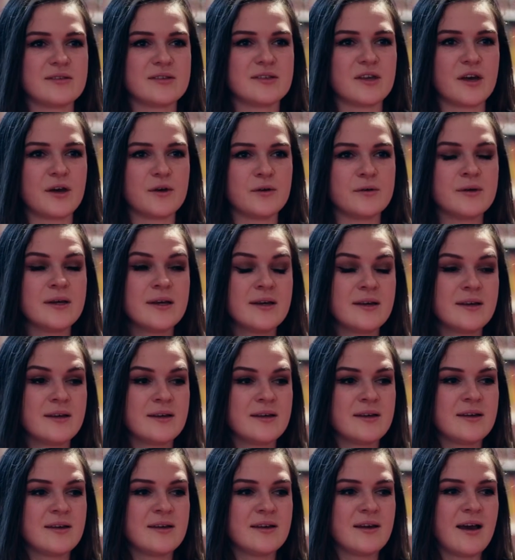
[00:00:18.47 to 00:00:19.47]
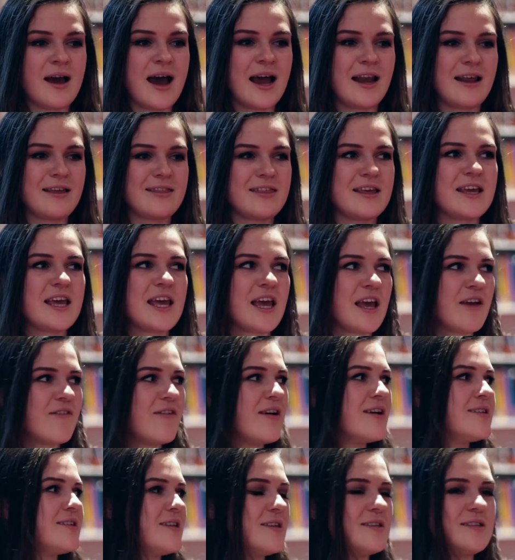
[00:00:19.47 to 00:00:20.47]
So I like thinking of
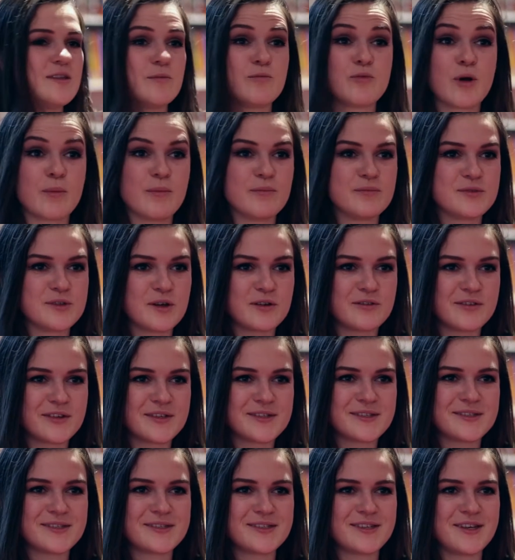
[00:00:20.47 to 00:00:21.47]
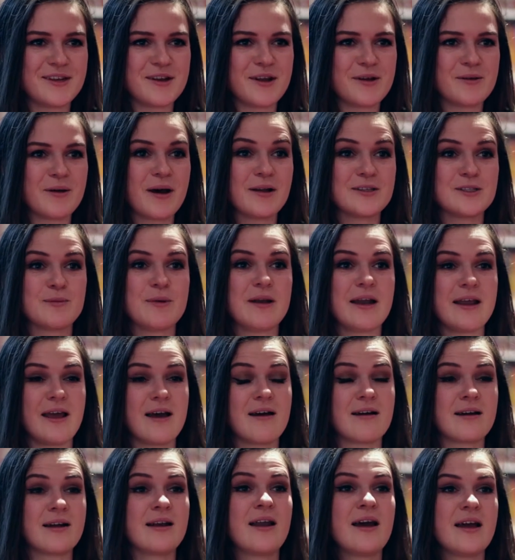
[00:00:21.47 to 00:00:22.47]
us as the problem solvers. You know, ultimately
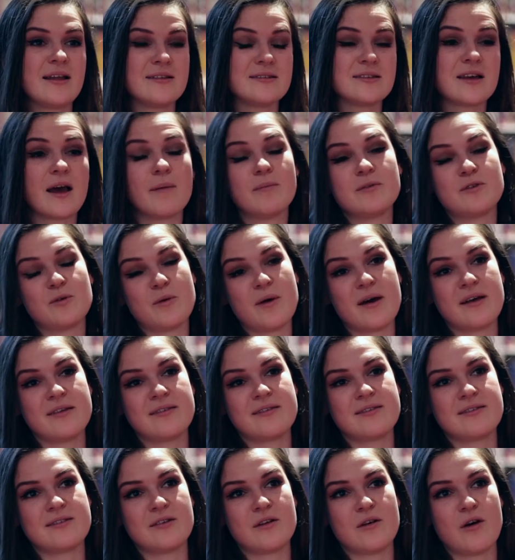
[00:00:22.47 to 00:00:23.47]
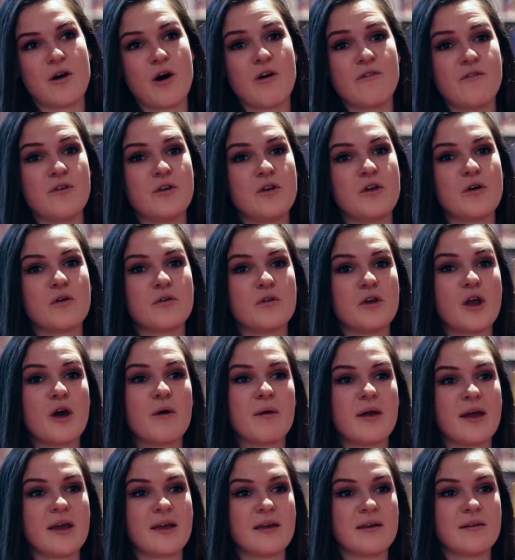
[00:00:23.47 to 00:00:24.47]
our clients come to us often not
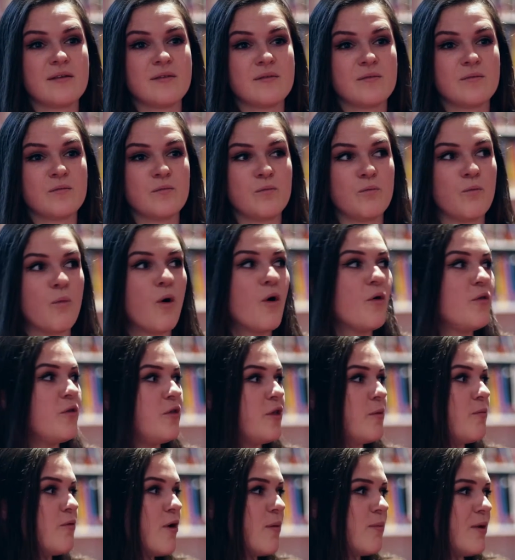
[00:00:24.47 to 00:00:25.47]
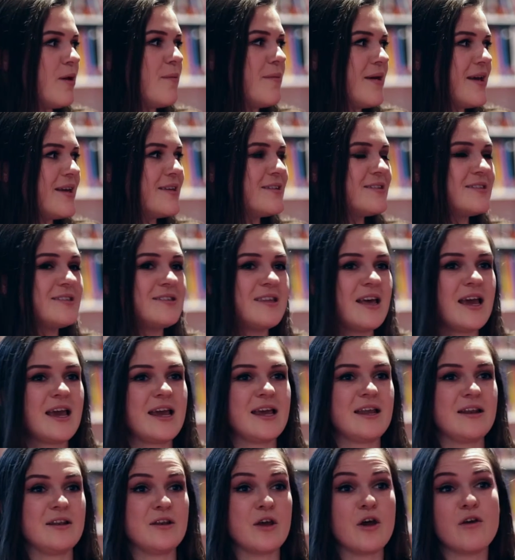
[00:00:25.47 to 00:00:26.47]
knowing what the problem is.
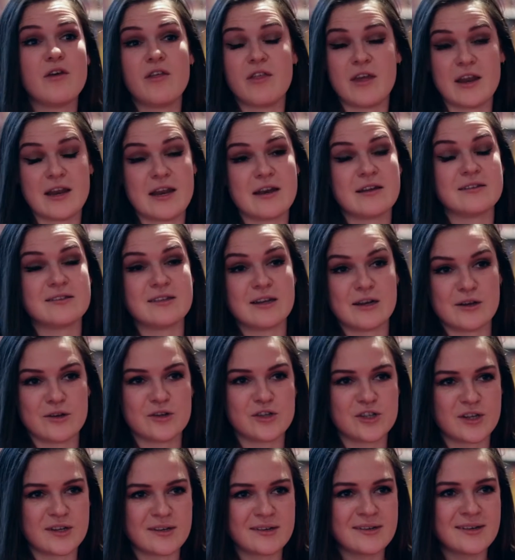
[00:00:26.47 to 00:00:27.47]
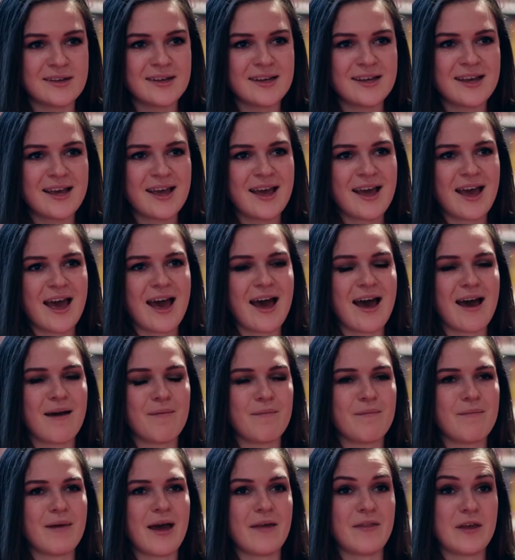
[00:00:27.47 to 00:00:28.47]
They know that they need a solution
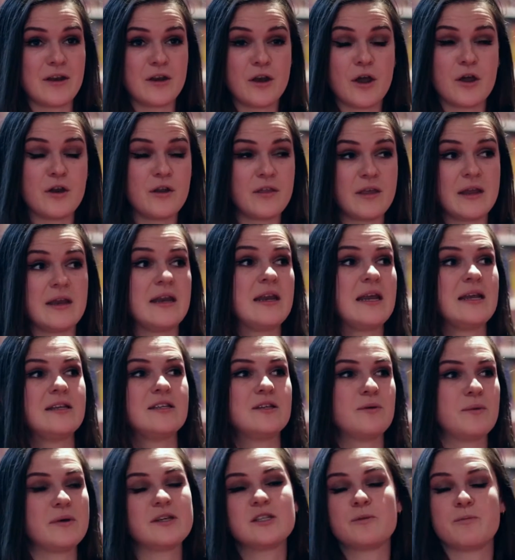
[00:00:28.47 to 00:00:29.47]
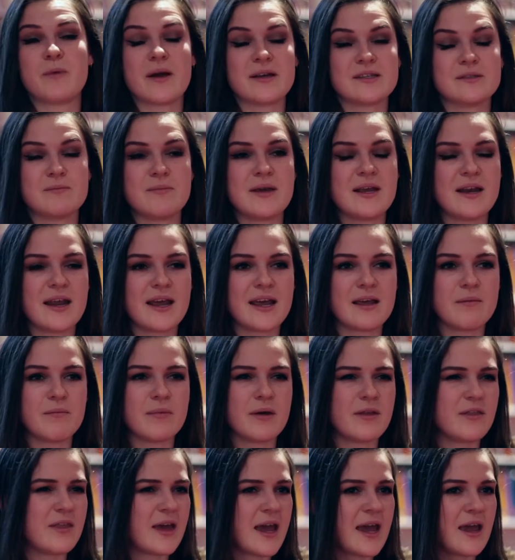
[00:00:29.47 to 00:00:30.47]
and they know they need to express meaning,
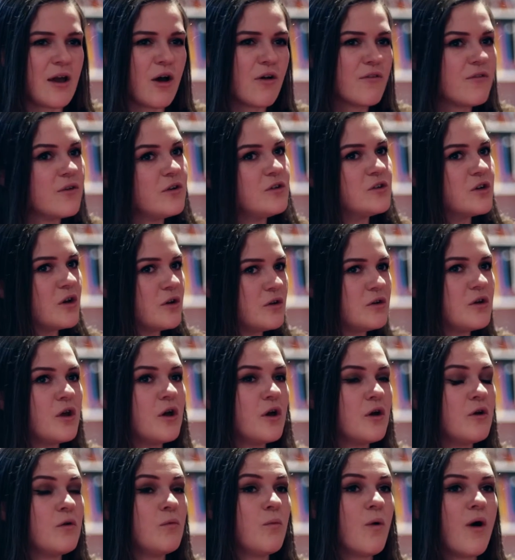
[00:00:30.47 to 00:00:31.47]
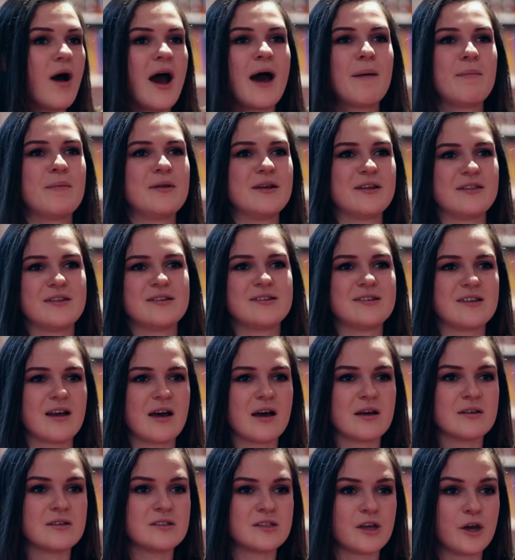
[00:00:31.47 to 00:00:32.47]
but they often don't know what happened at the
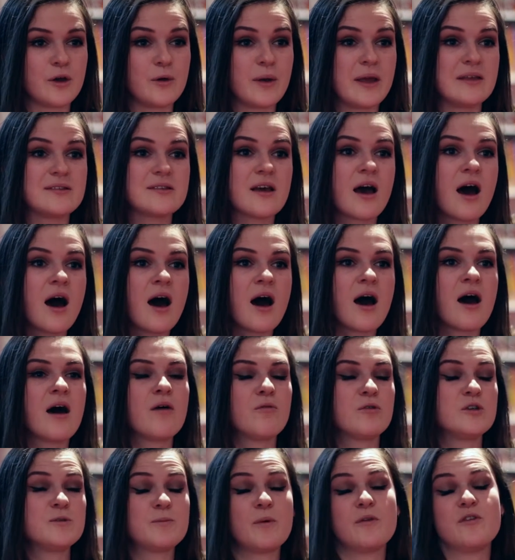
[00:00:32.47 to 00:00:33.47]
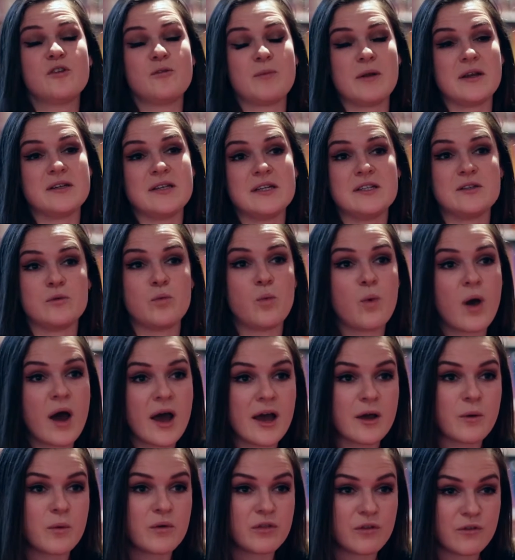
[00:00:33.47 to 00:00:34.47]
start. So it's our responsibility to
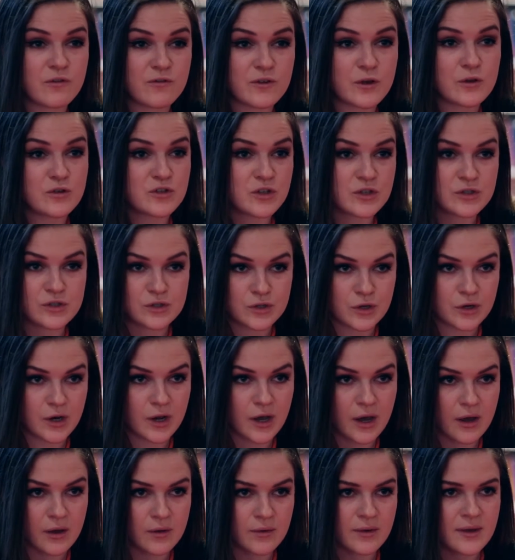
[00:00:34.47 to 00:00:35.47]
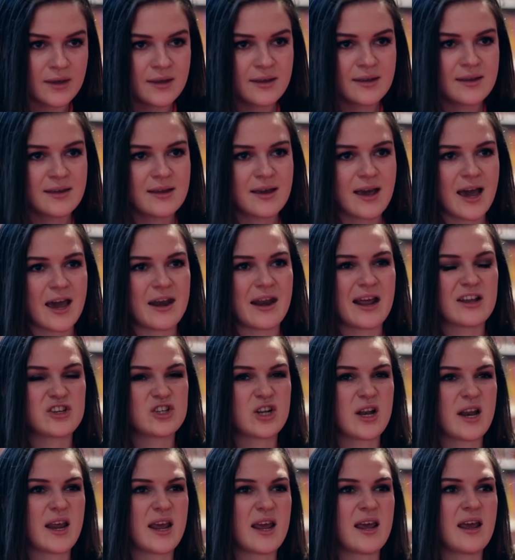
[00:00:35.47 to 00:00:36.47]
work with the future studio and
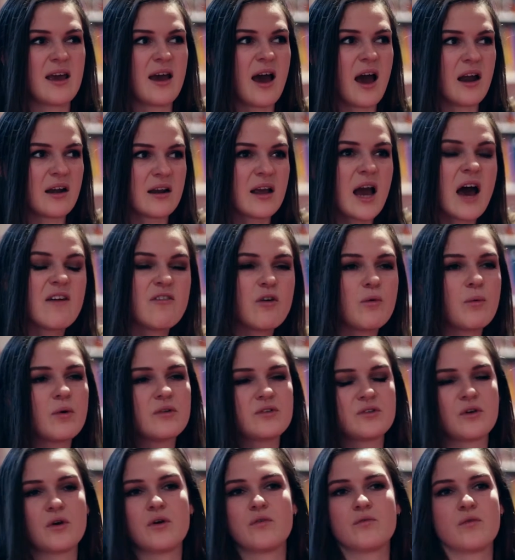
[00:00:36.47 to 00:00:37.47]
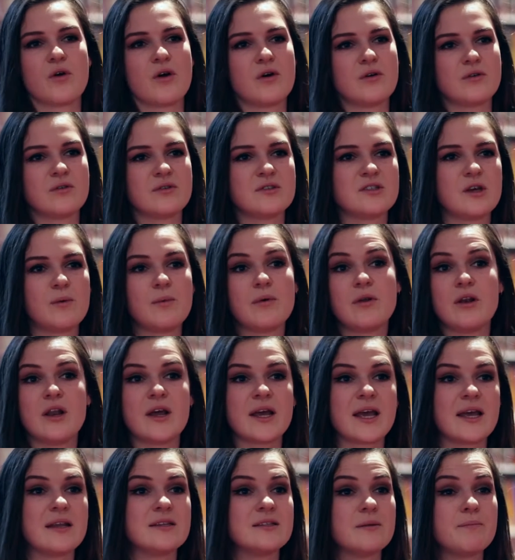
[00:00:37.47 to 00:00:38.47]
actually uncover what's gone wrong. So we'll
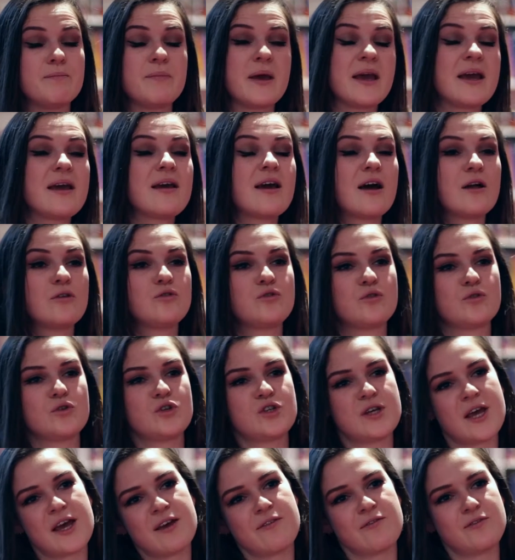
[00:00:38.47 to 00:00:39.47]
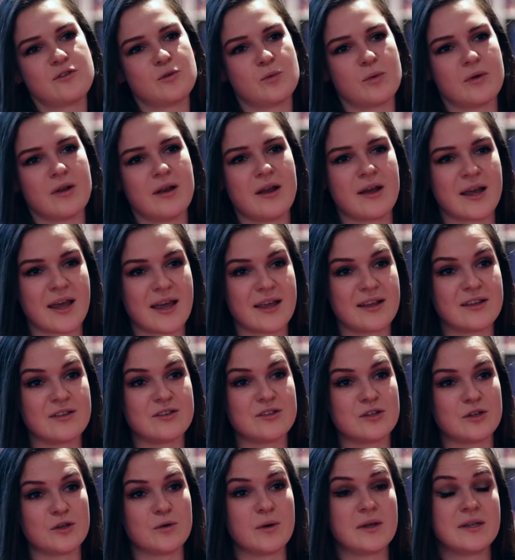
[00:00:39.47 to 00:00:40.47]
look into big cultural shifts, we'll look
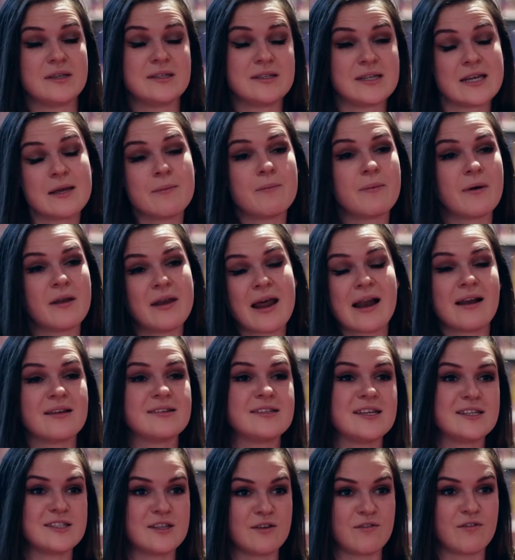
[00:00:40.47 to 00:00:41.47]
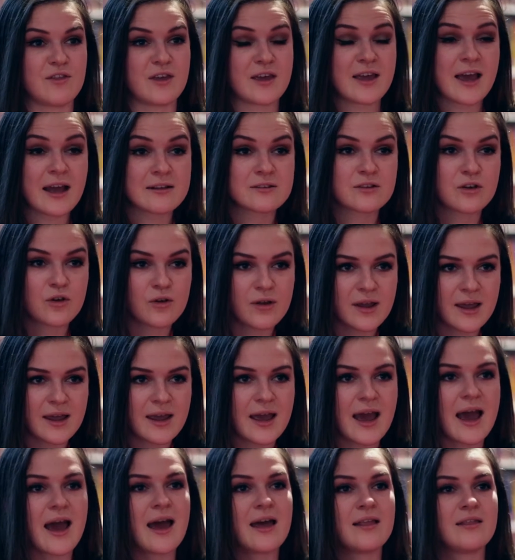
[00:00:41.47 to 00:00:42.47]
into a deep analysis of the
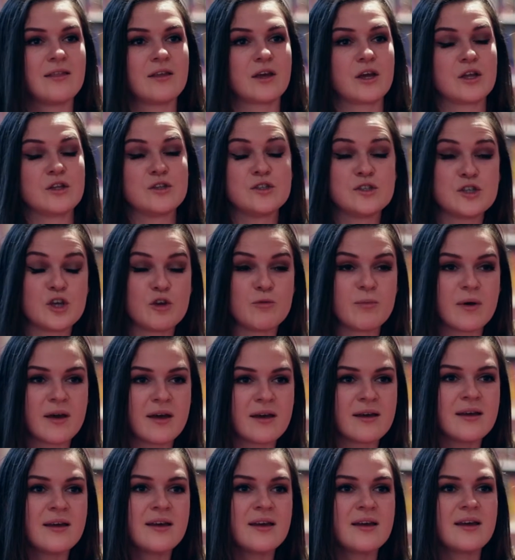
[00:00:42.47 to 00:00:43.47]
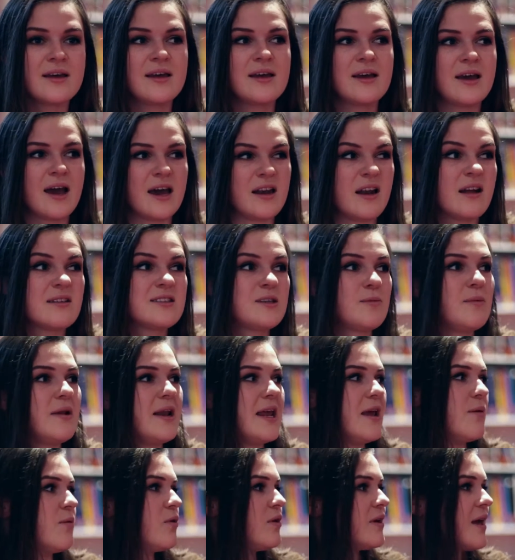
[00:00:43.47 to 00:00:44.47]
category and the consumer, and
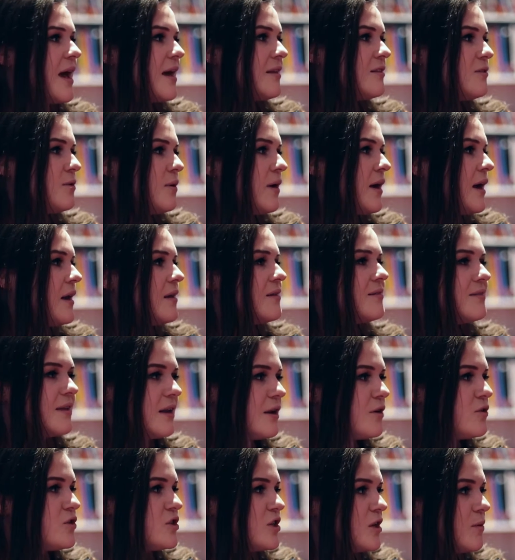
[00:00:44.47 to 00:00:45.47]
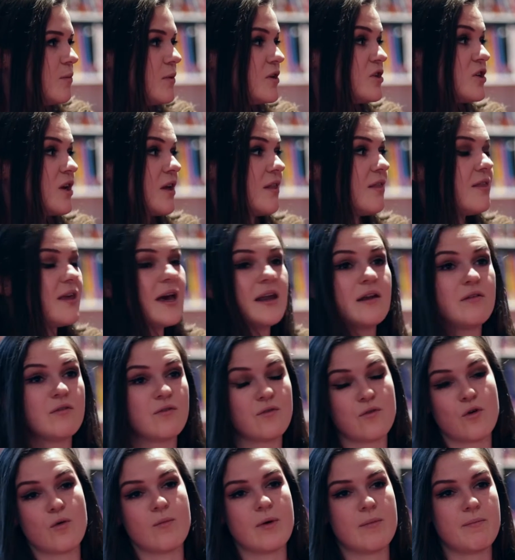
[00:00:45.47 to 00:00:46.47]
ultimately we'll get to a kind of solution which can then
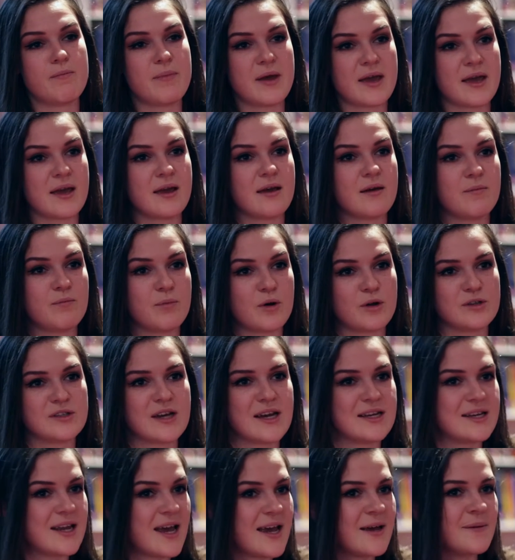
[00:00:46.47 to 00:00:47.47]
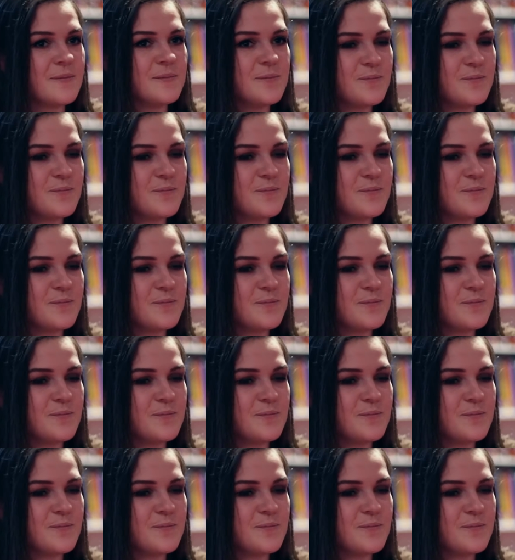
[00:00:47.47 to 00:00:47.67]
inform a big, bold idea.